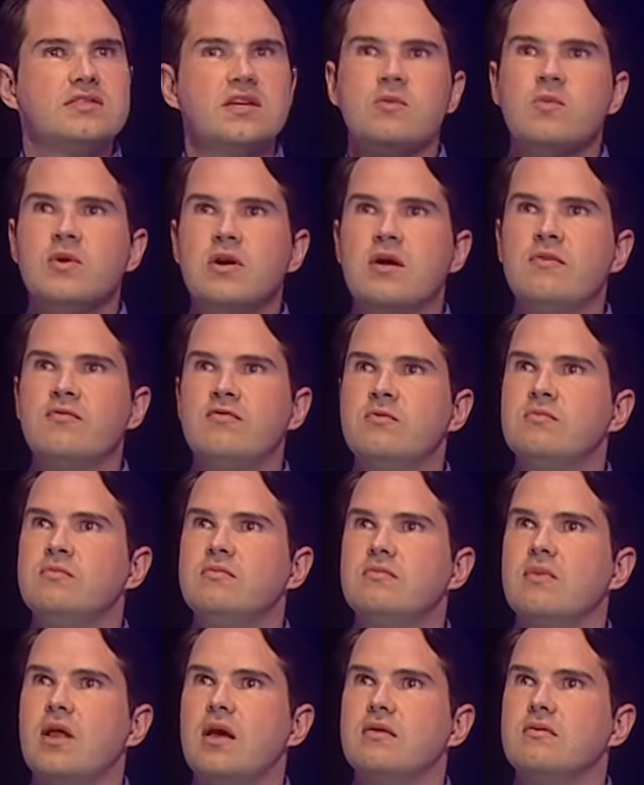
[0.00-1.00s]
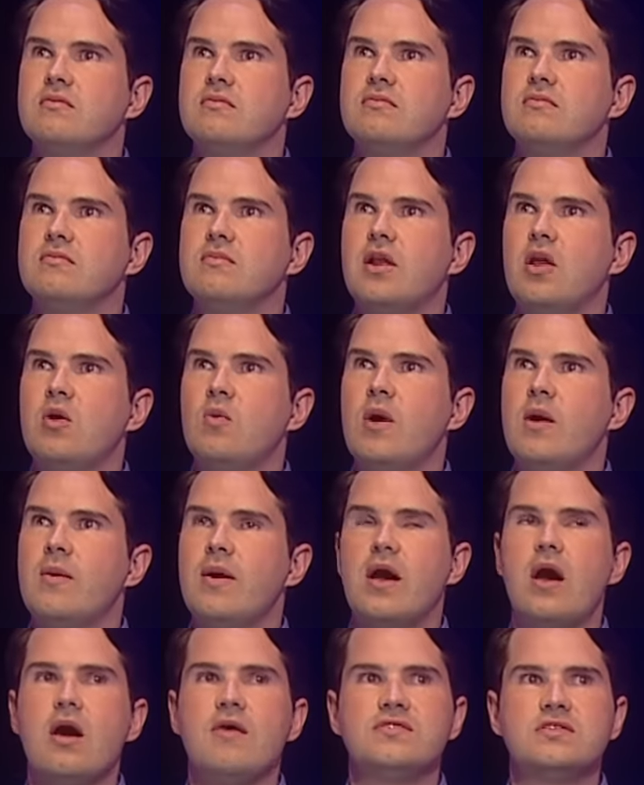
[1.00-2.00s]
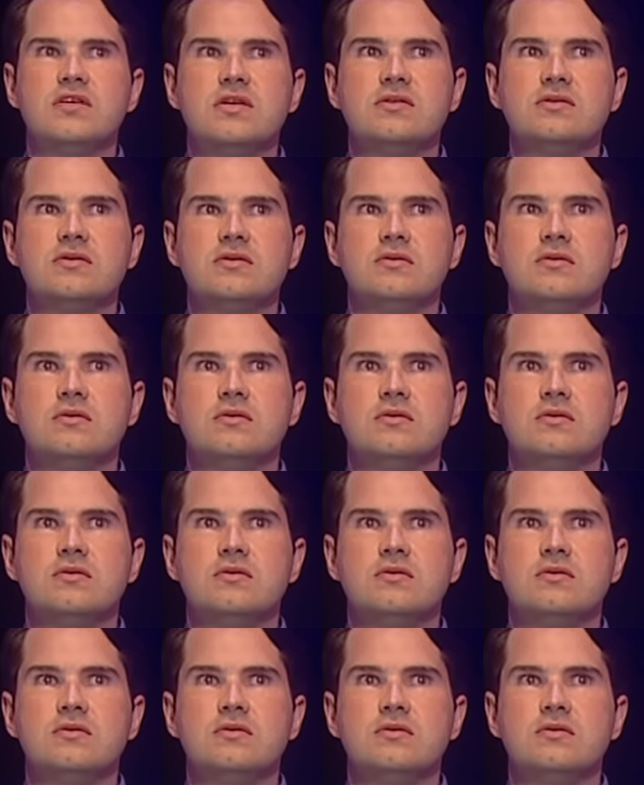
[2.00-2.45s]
Has anyone come from like a long way away, overseas?